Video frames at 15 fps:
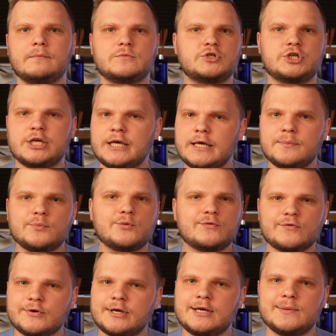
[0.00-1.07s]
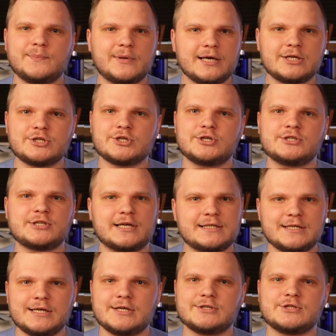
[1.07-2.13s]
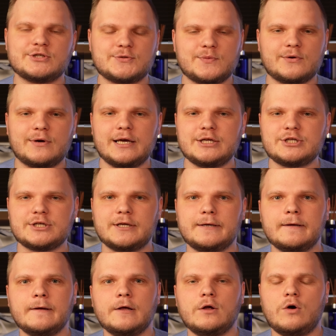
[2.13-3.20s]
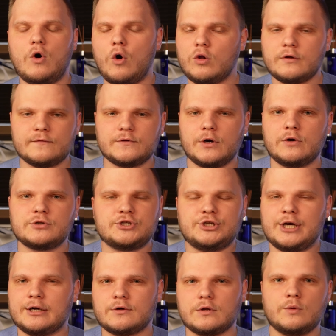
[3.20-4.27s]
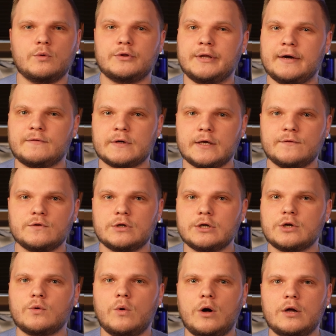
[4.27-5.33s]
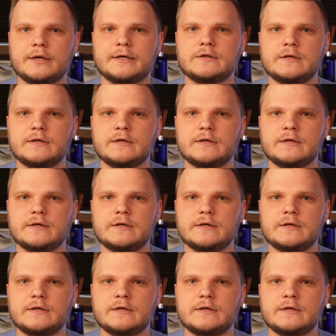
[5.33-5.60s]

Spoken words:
Cheap, free, pictures, ideas, inspiration. All of those generally will never give you good quality